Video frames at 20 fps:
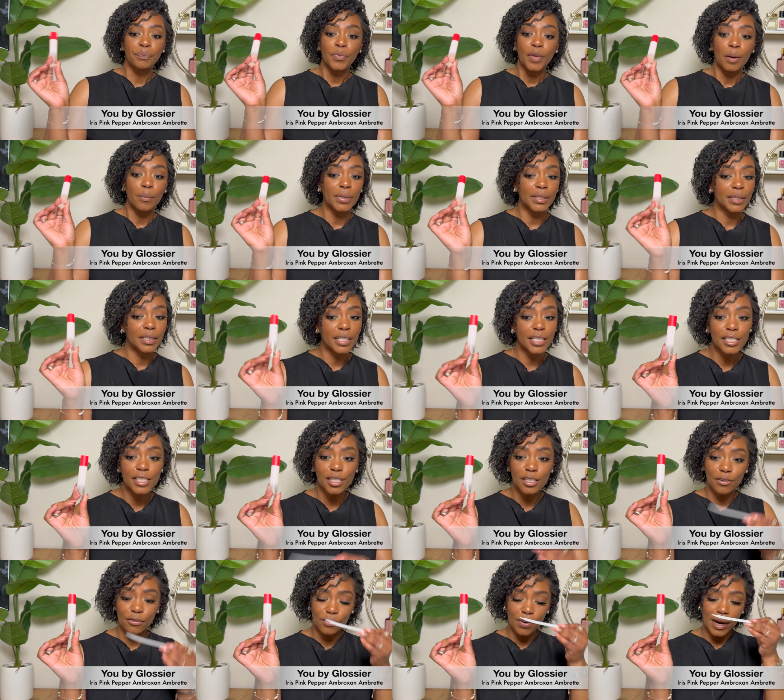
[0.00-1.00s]
But this
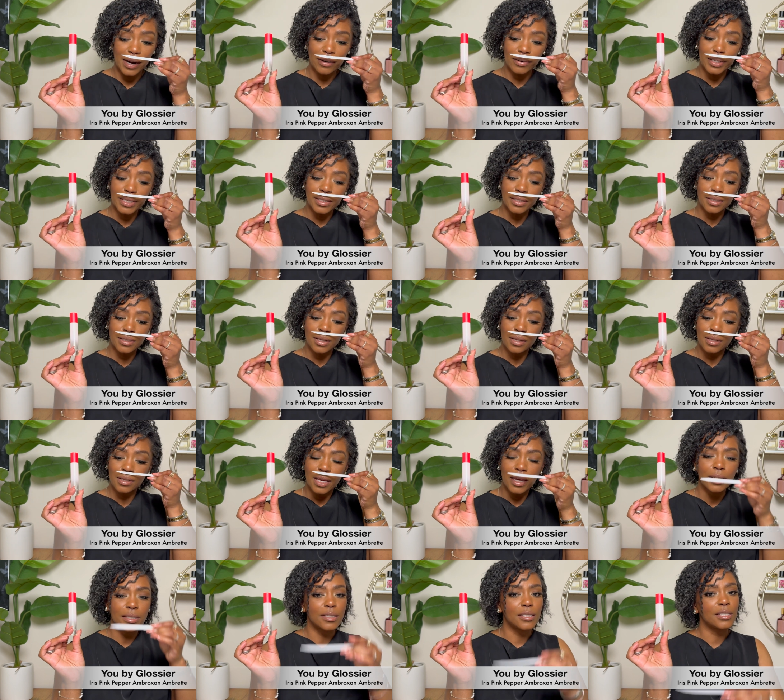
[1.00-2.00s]
fragrance
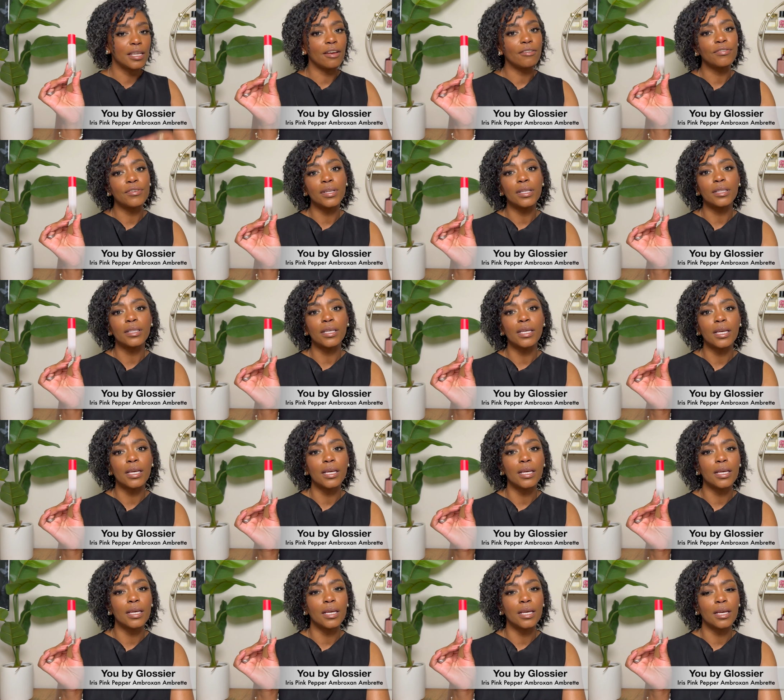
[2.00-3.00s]
is
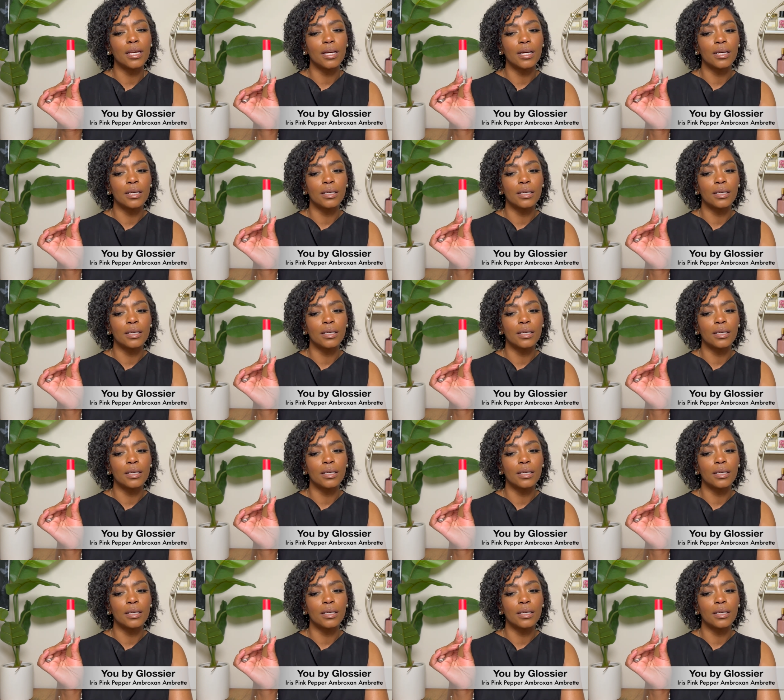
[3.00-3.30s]
definitely